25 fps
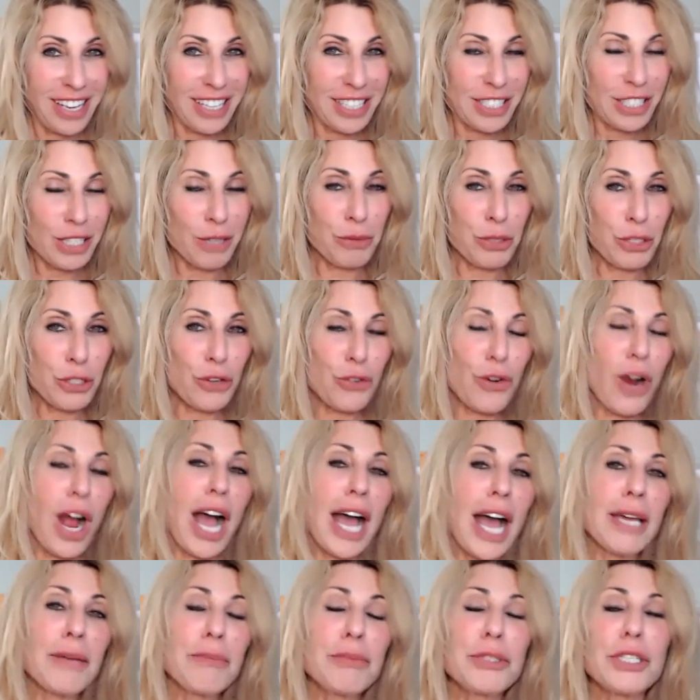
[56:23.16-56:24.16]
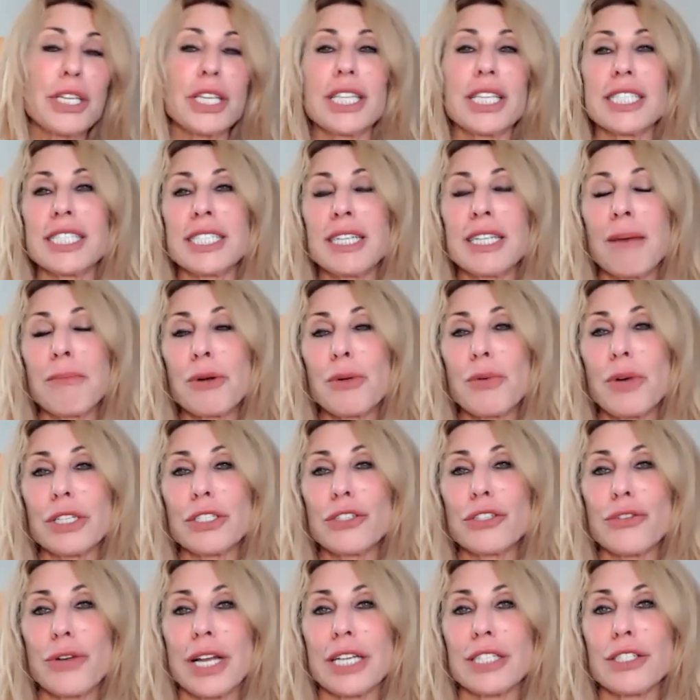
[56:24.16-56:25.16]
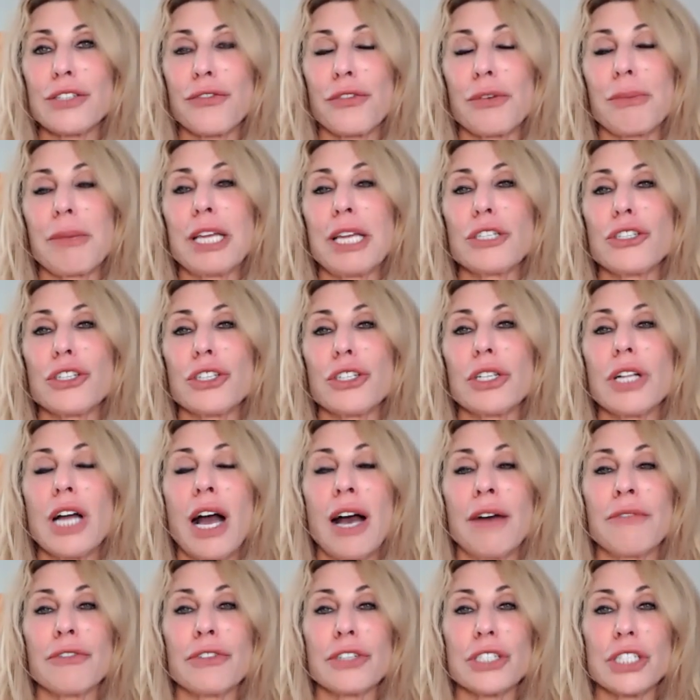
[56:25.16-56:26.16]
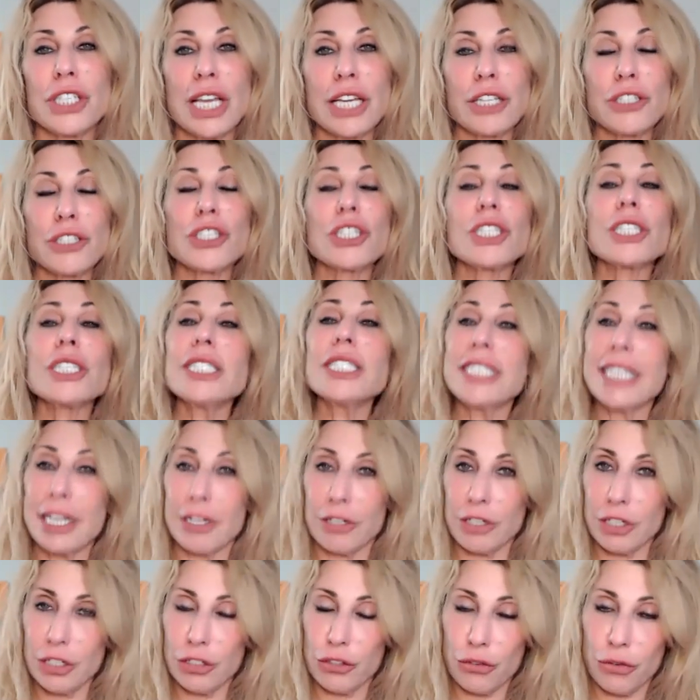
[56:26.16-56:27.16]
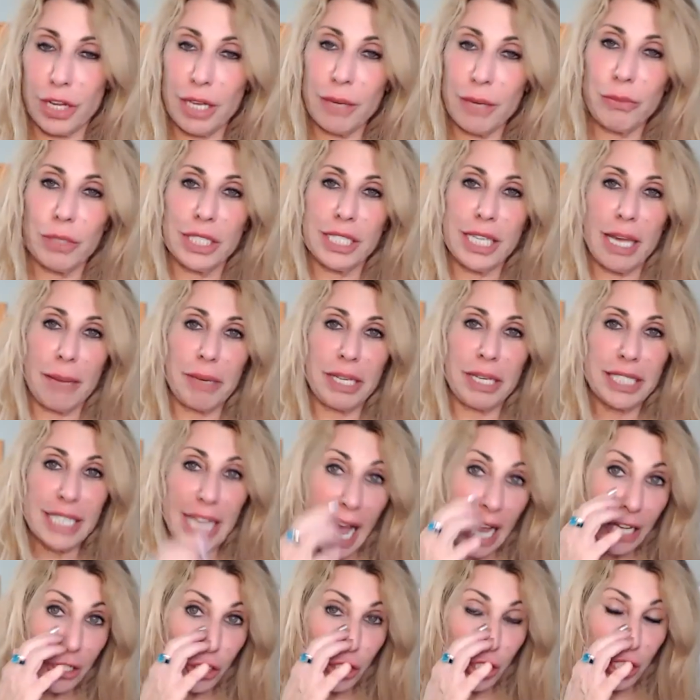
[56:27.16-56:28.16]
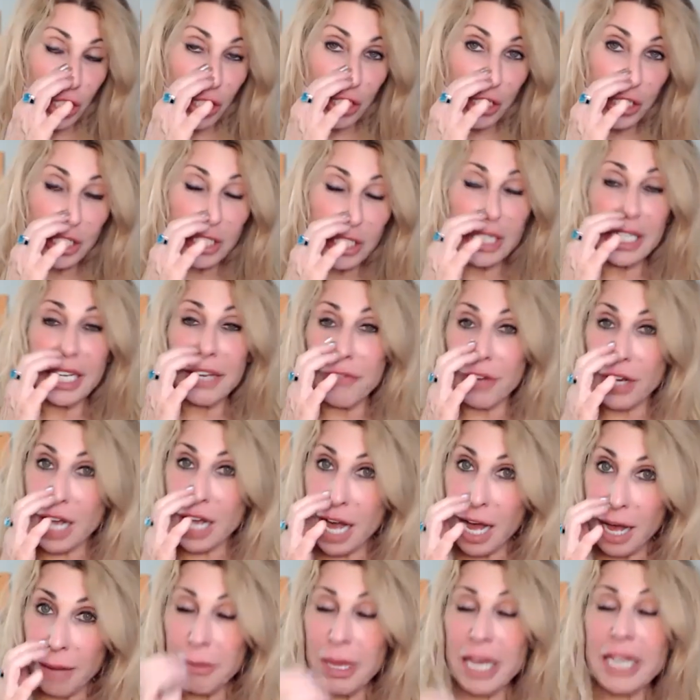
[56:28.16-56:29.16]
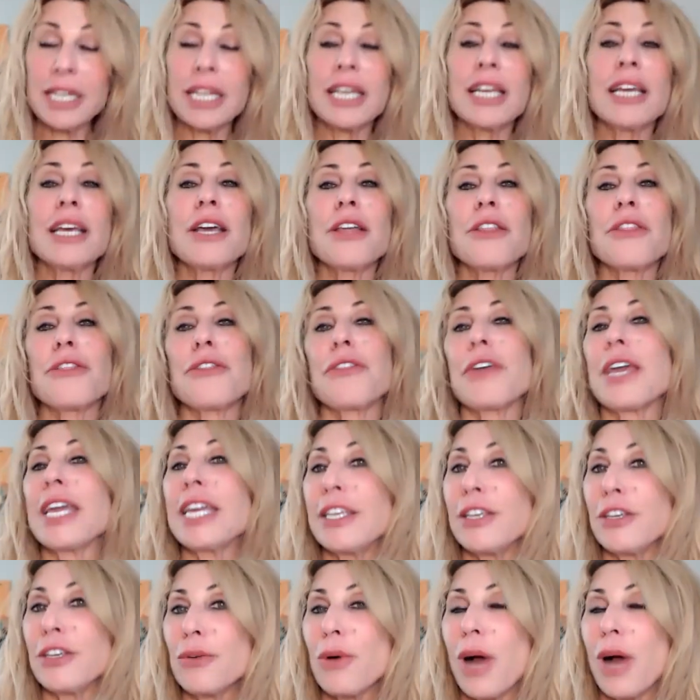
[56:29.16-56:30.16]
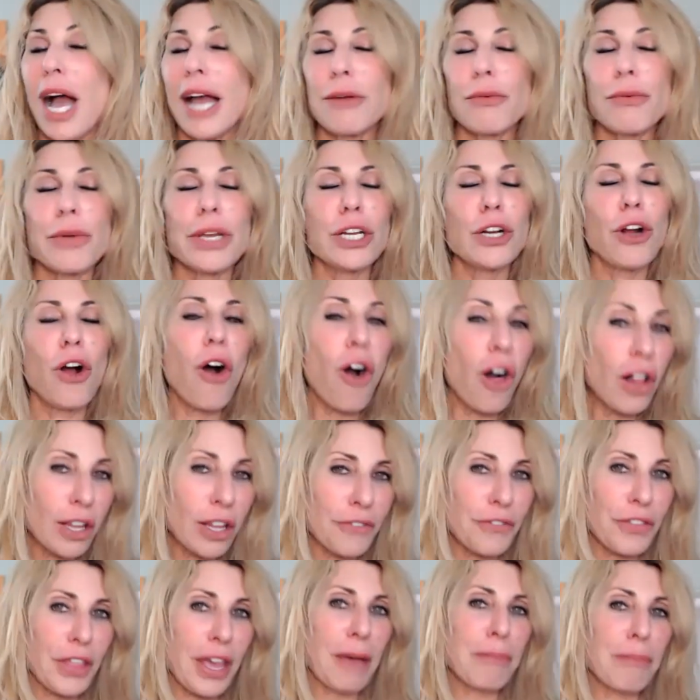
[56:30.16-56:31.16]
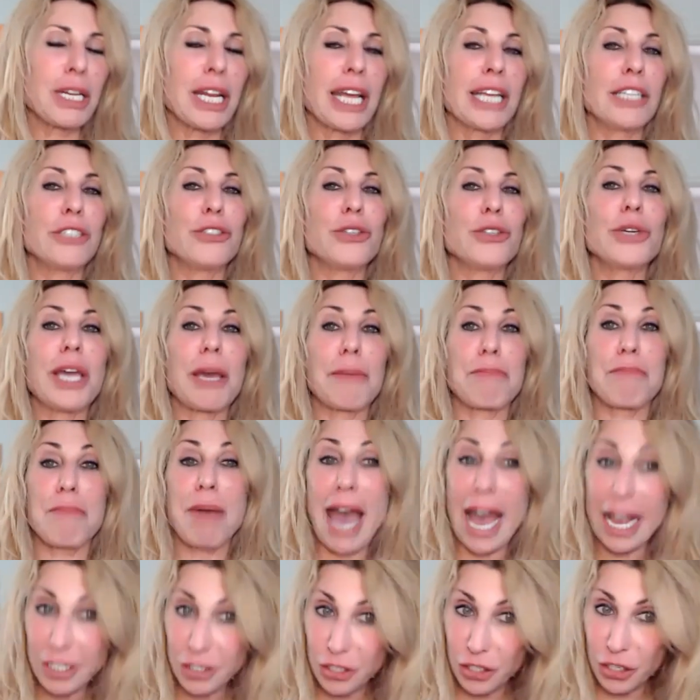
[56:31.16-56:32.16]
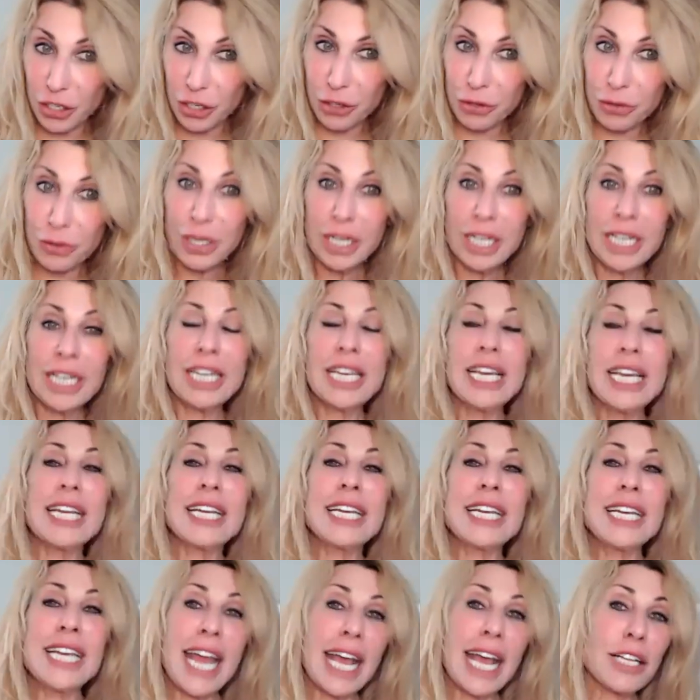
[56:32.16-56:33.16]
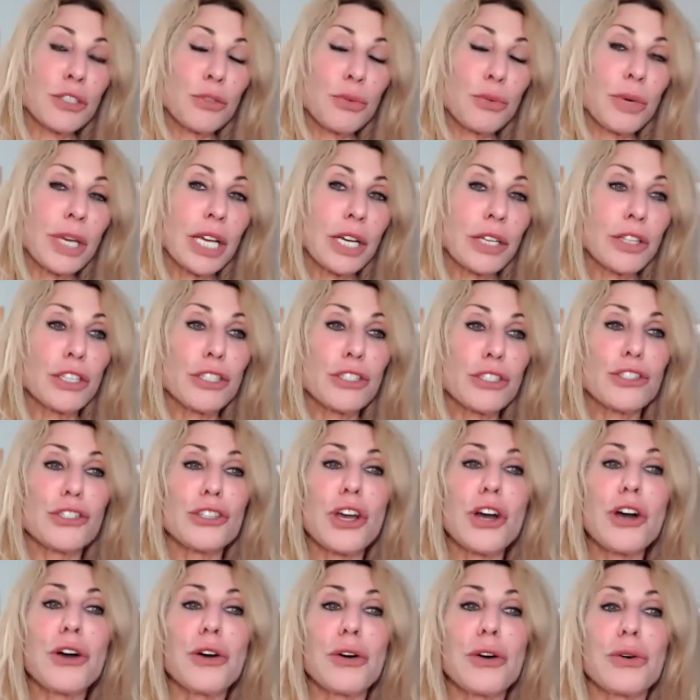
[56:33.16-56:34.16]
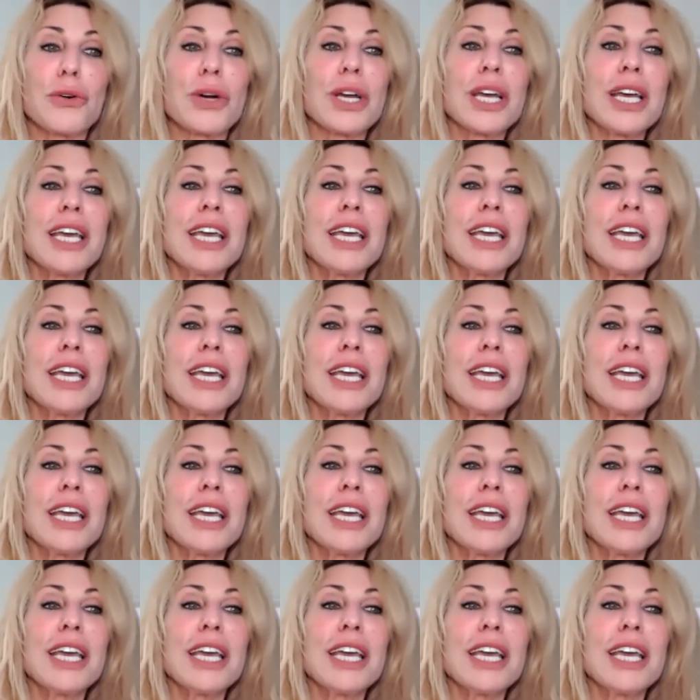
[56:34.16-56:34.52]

Subscribe to this number one transformational conversation, Dare to Dream with Debbi Dachinger. Leave a comment Thank you. I read all of them and I do get back to you. Next week on the show,